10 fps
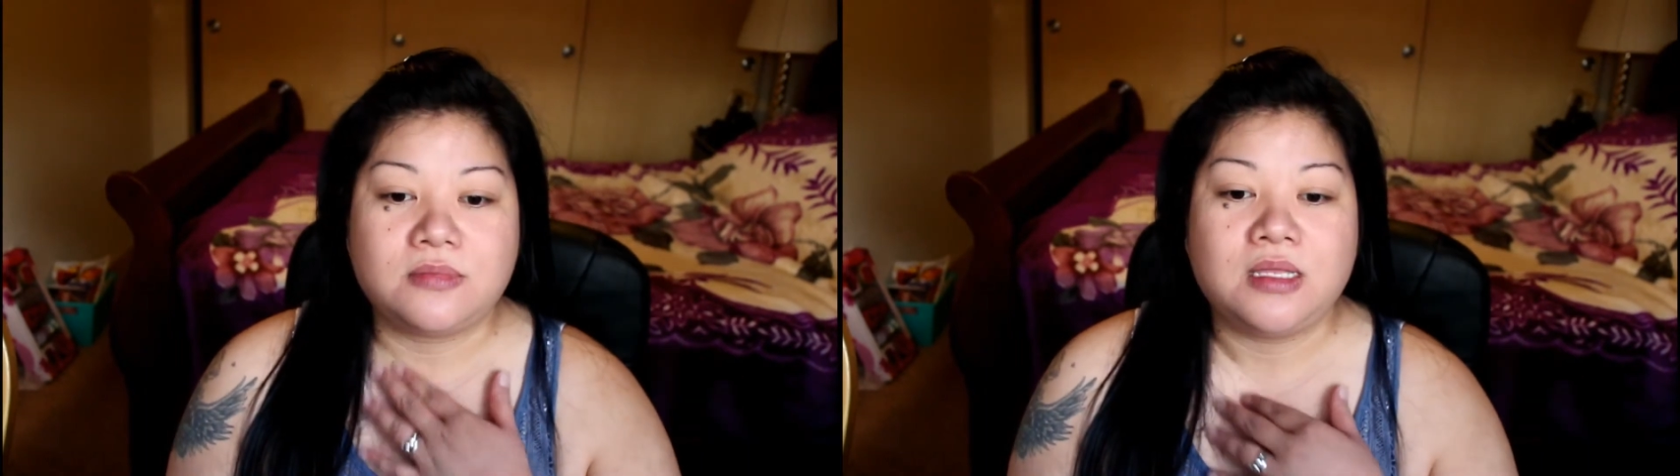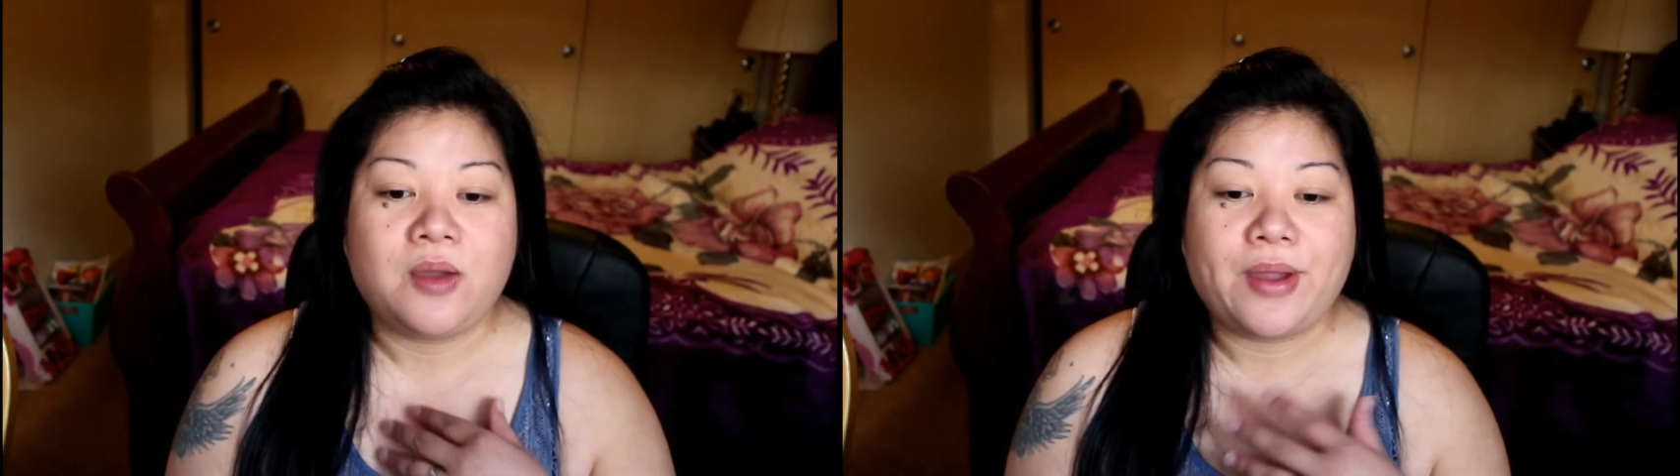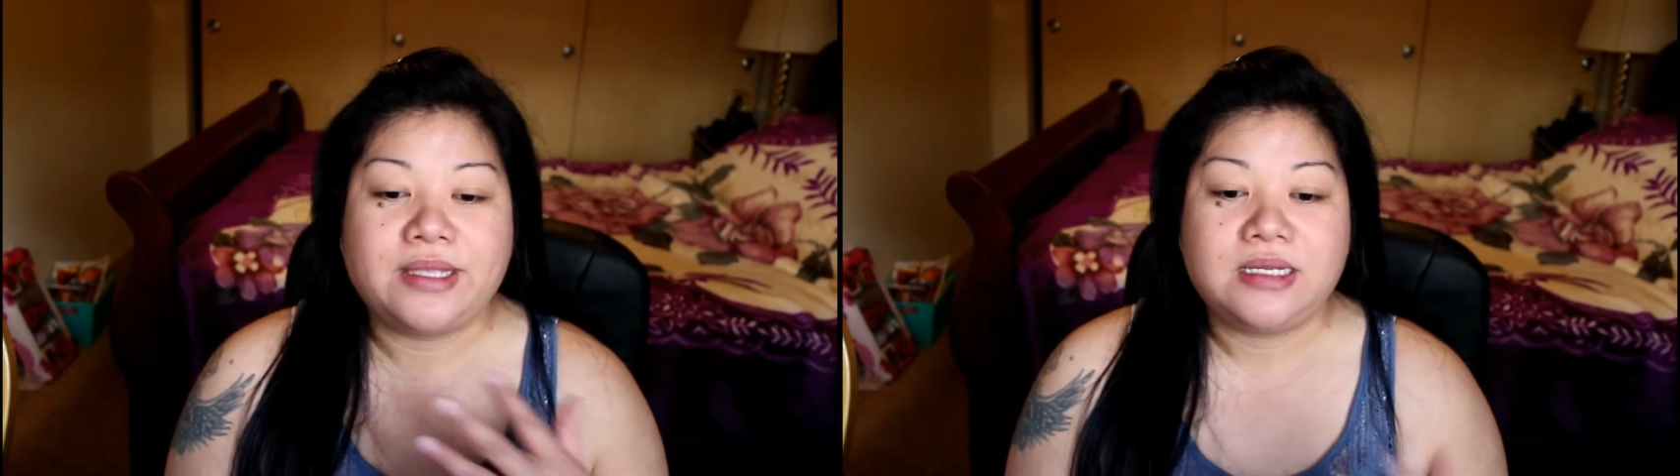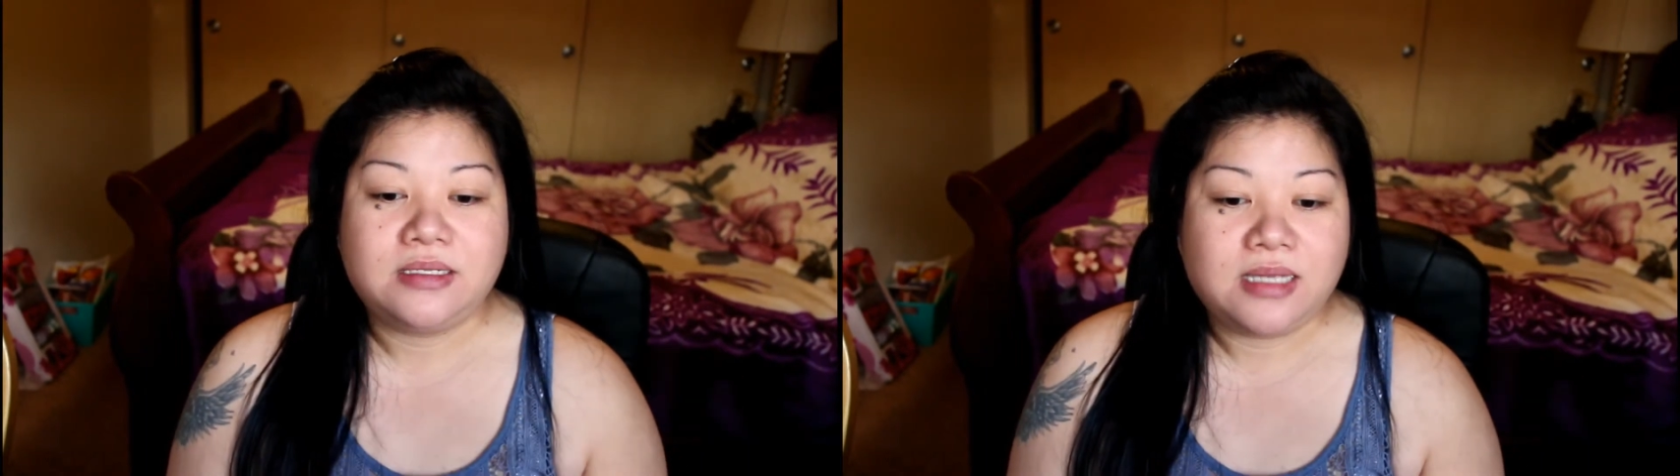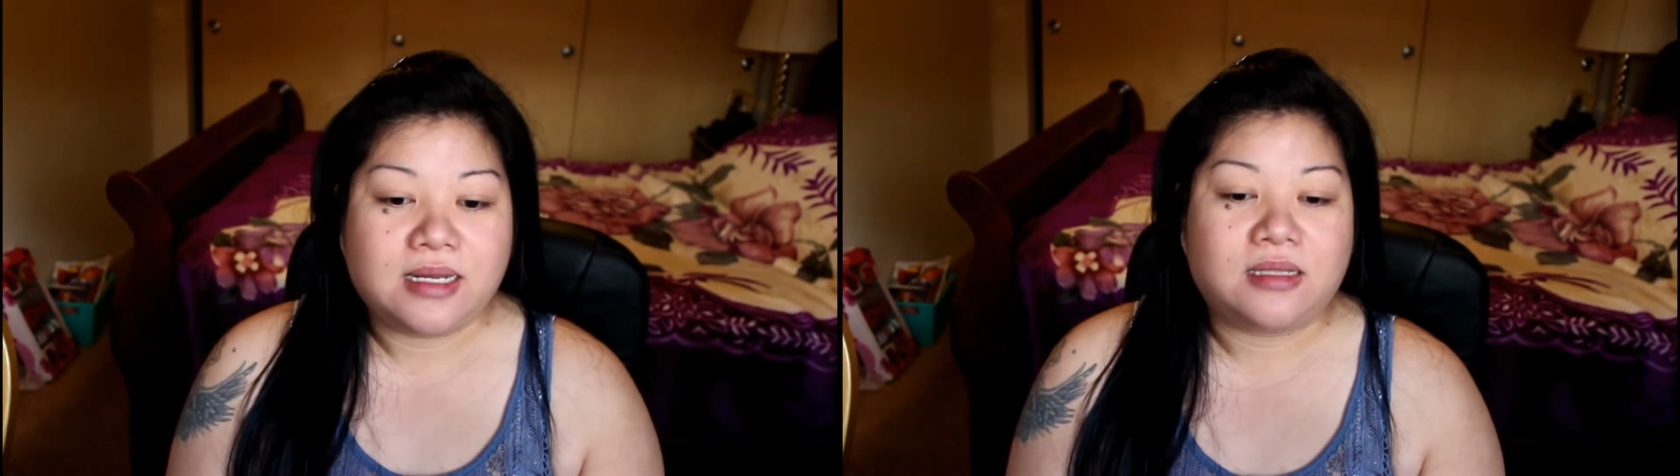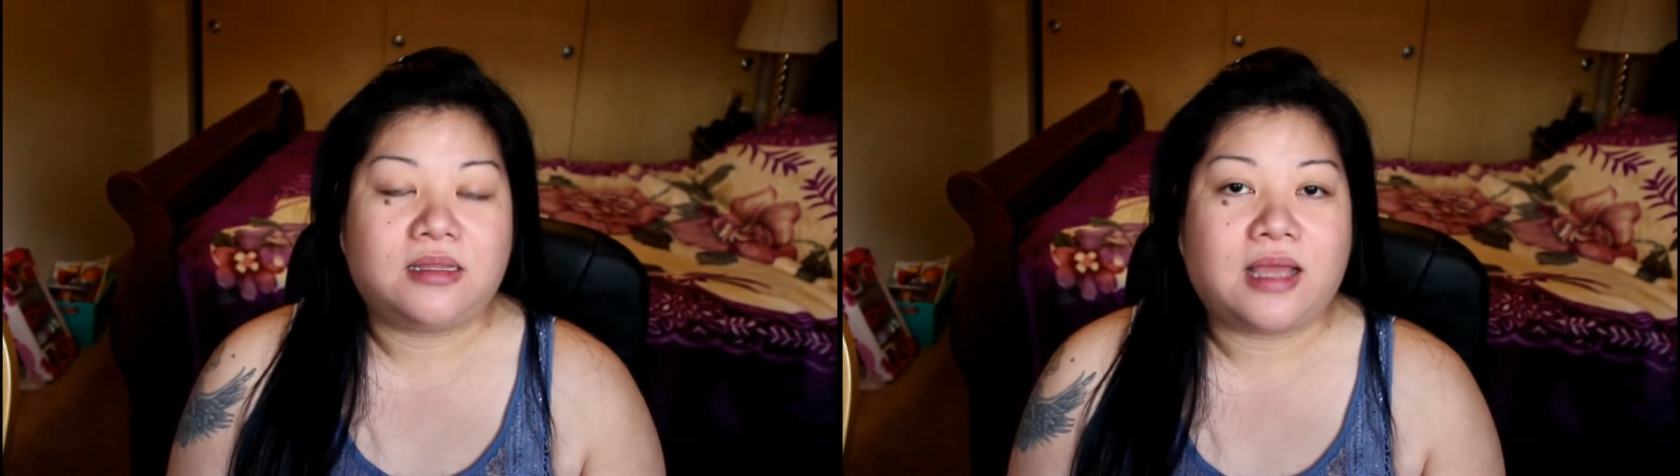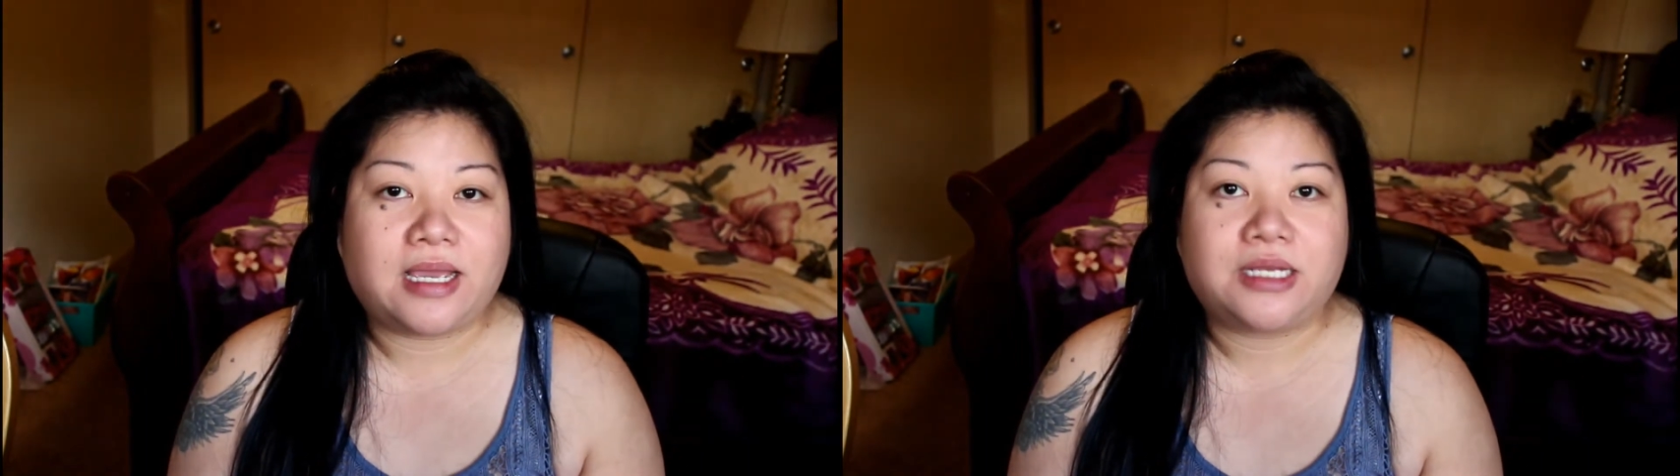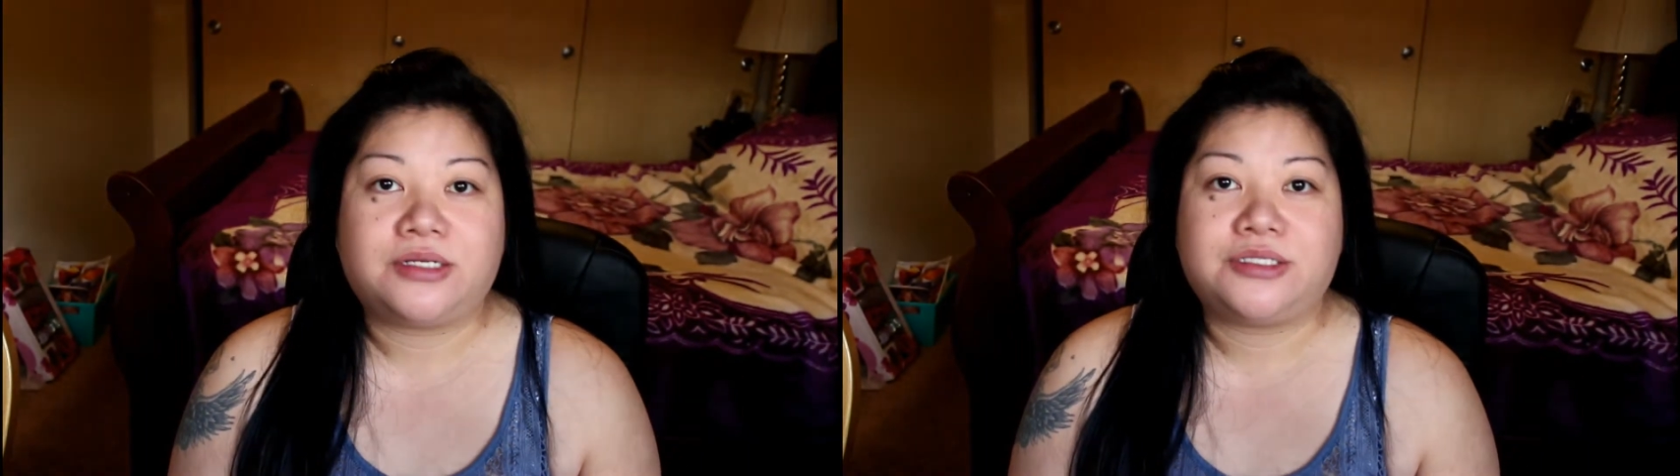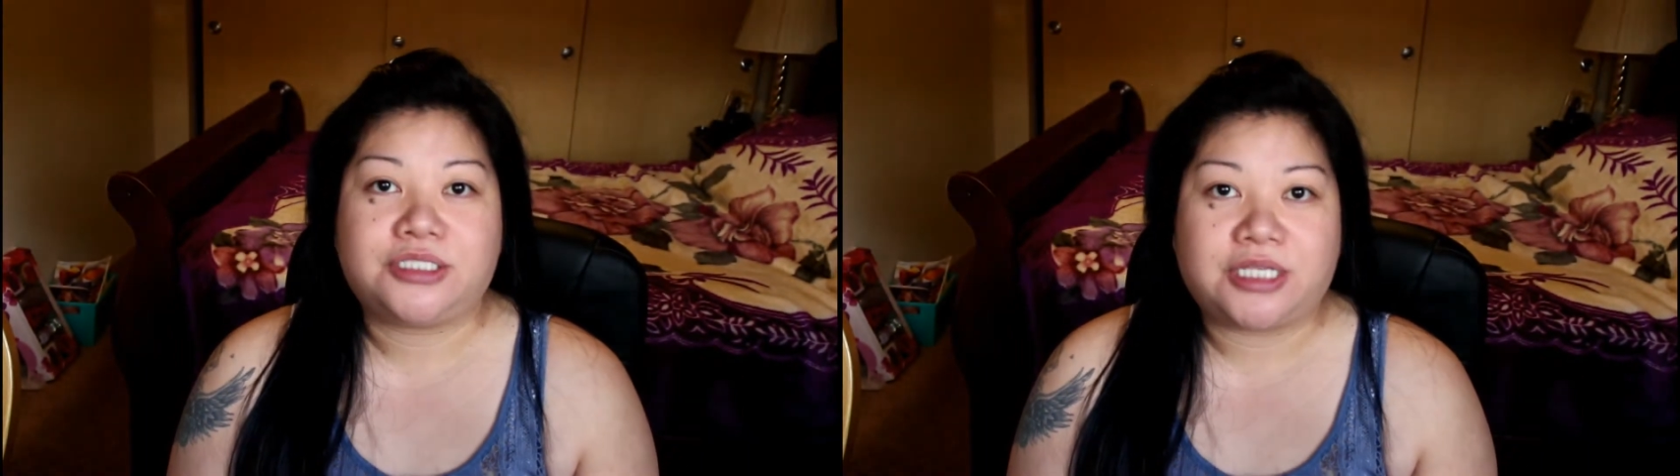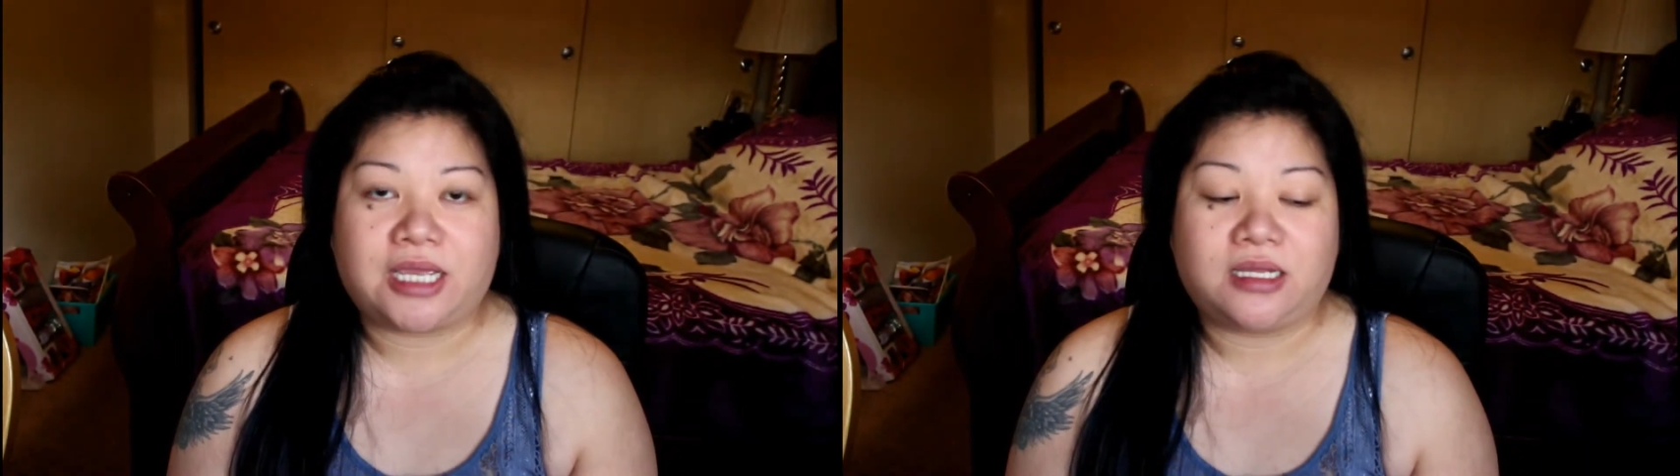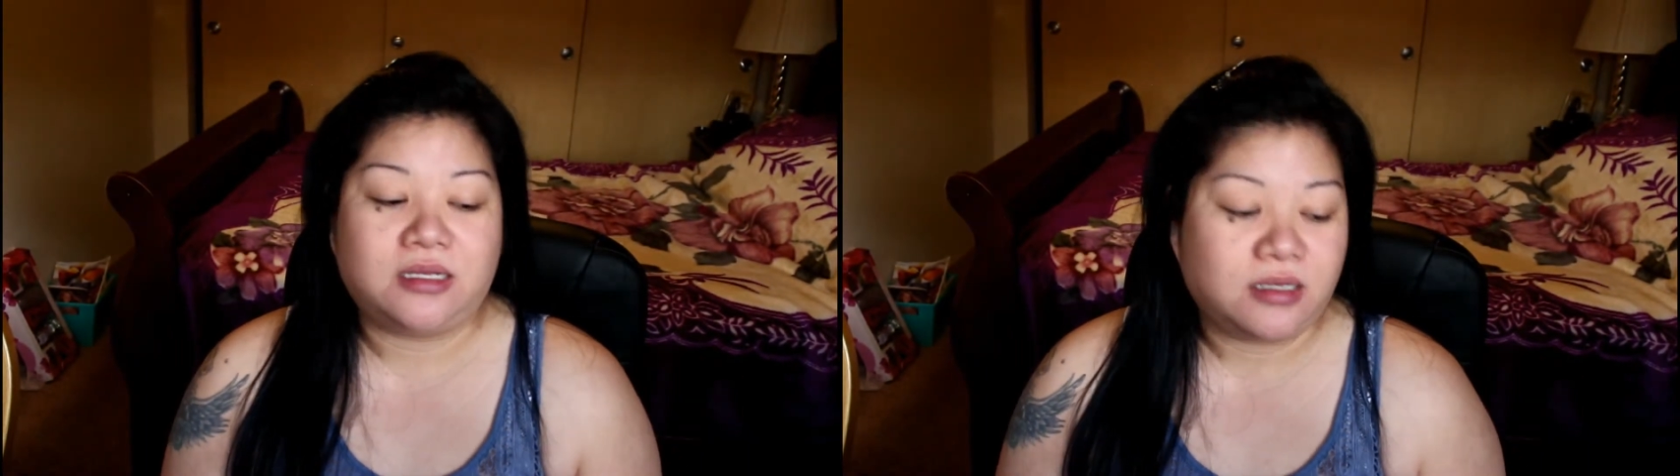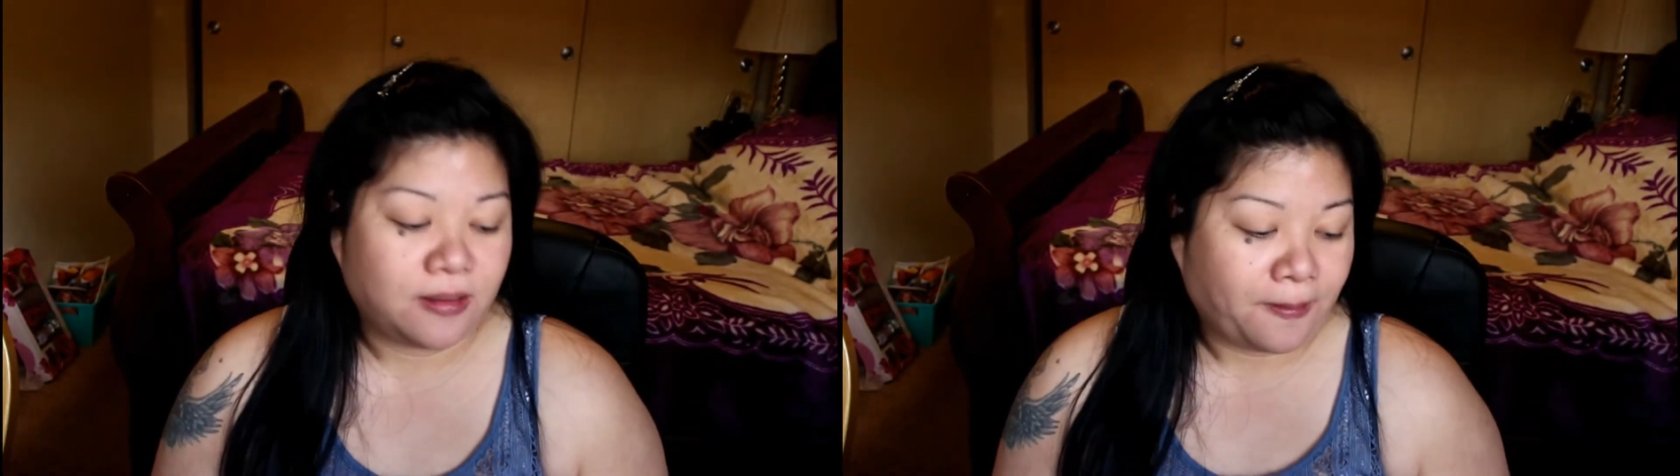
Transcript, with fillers: Now I did get a lighter shade.